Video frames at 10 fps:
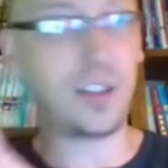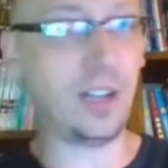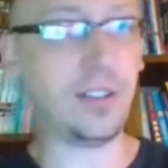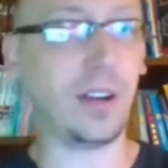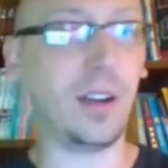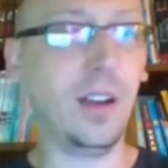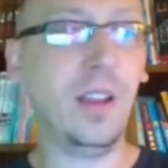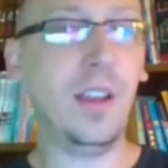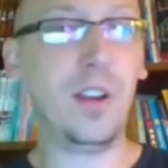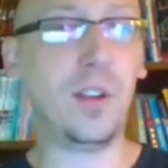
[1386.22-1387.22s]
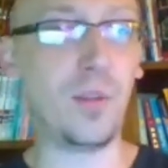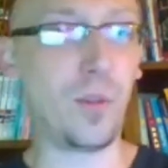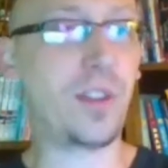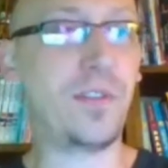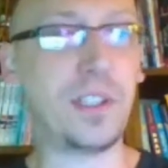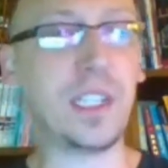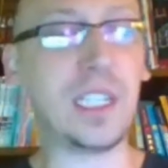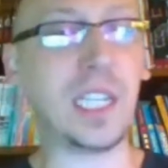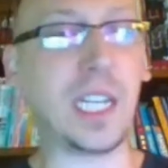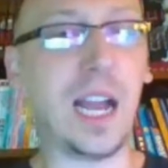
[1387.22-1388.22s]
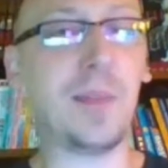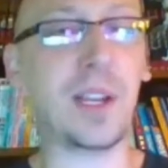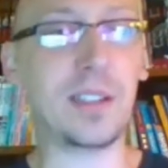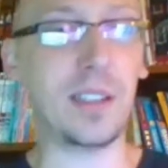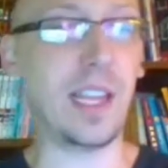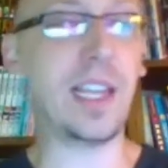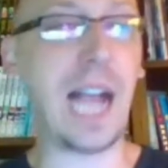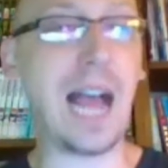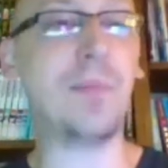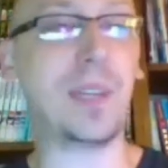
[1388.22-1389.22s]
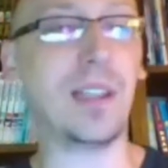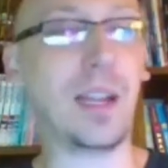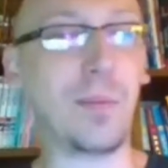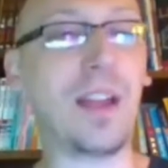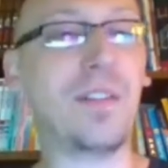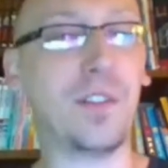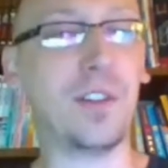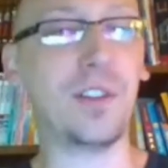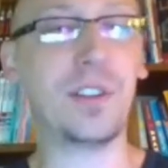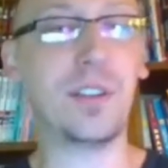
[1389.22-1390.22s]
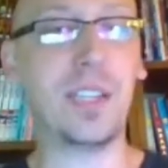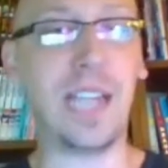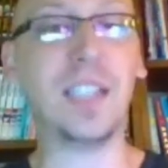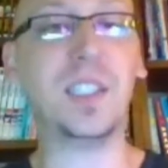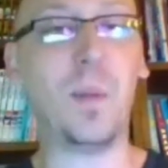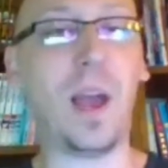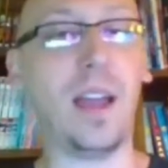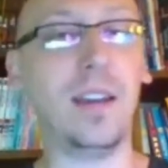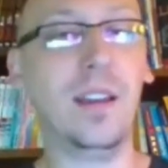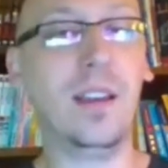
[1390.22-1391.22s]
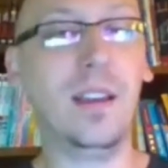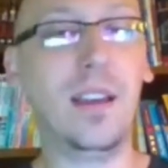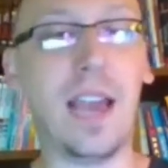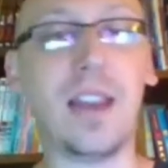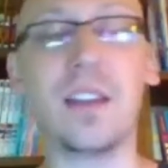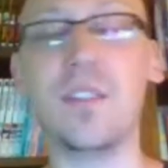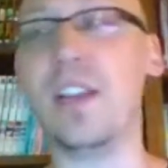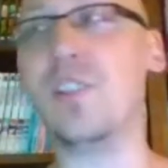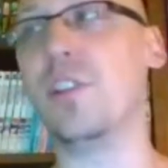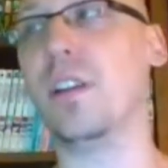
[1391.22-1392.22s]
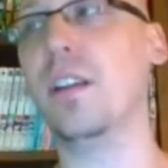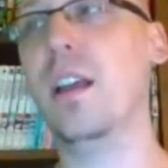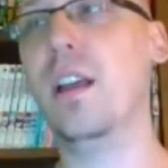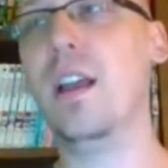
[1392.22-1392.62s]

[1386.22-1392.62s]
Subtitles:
Elder, who worked for DC Comics, and they got me like my first guest spot at a convention.